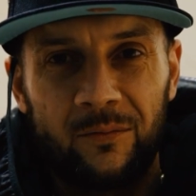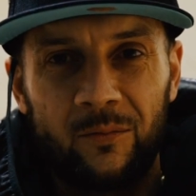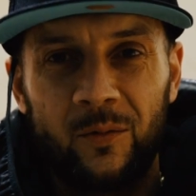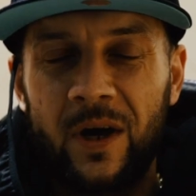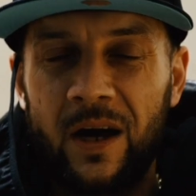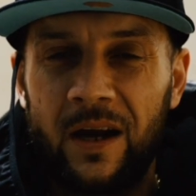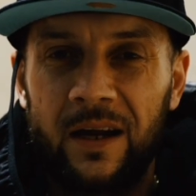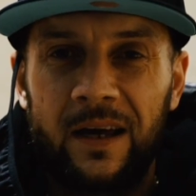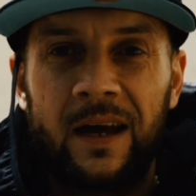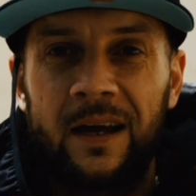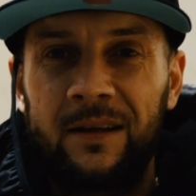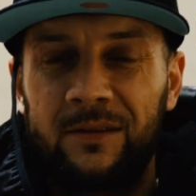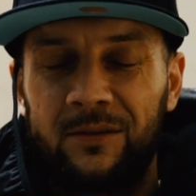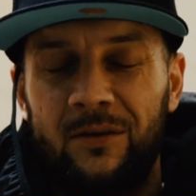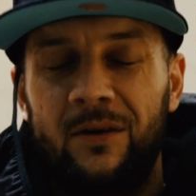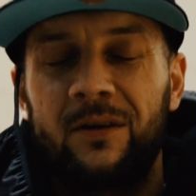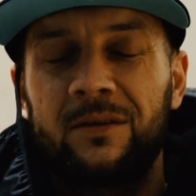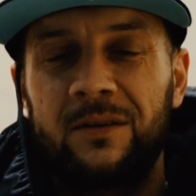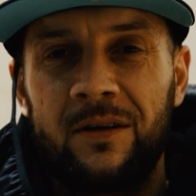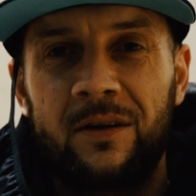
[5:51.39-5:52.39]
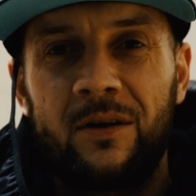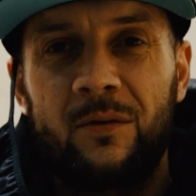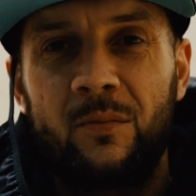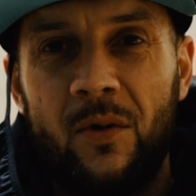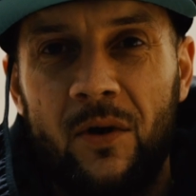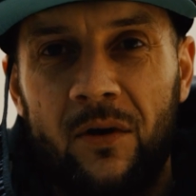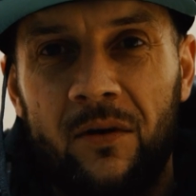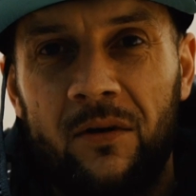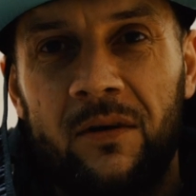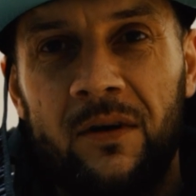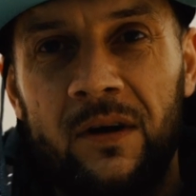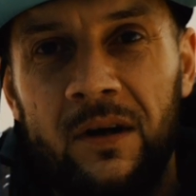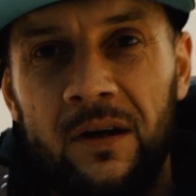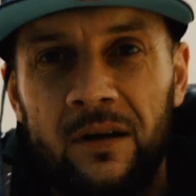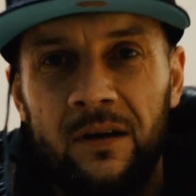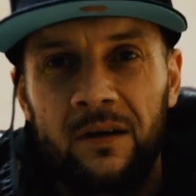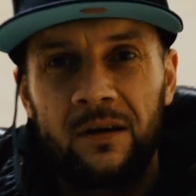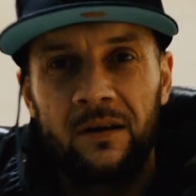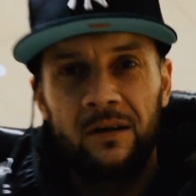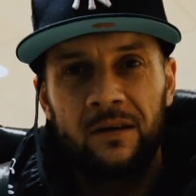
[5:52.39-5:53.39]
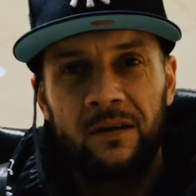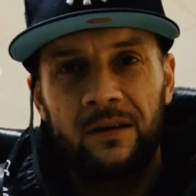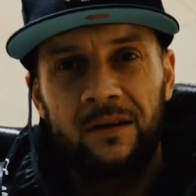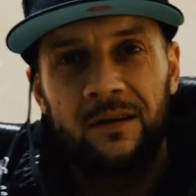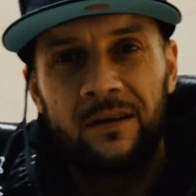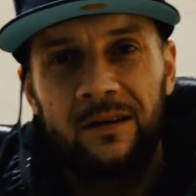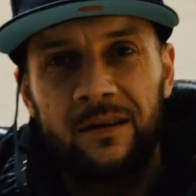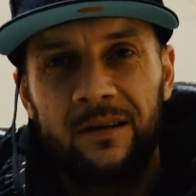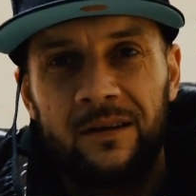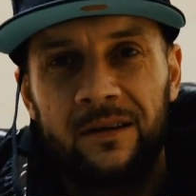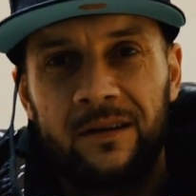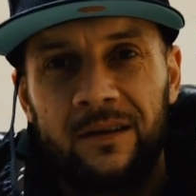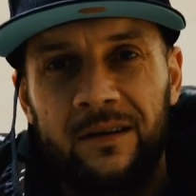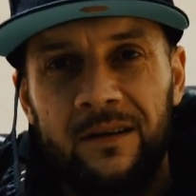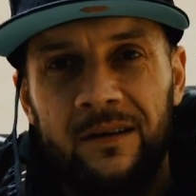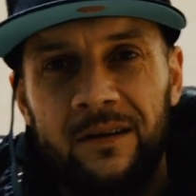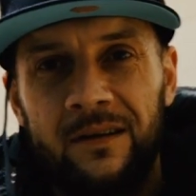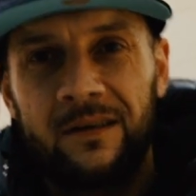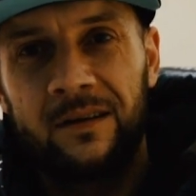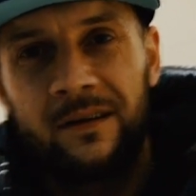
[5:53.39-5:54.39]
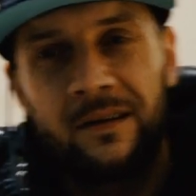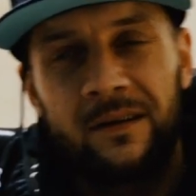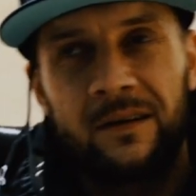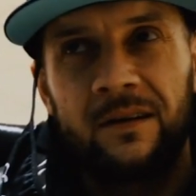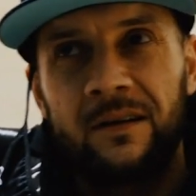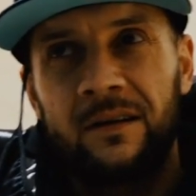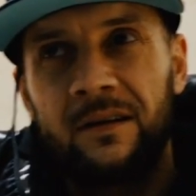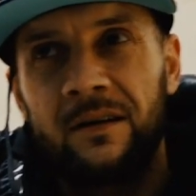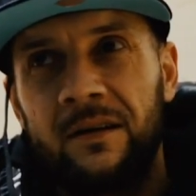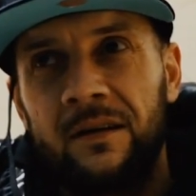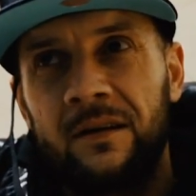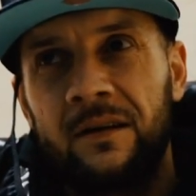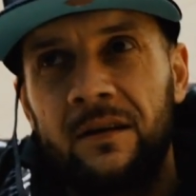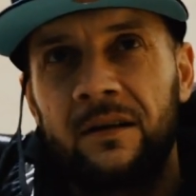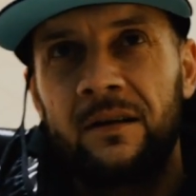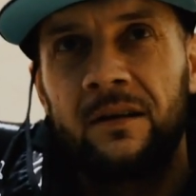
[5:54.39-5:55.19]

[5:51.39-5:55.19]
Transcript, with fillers: We gotta cancel our dinner, bro. I know, I know, I know. Christmas party.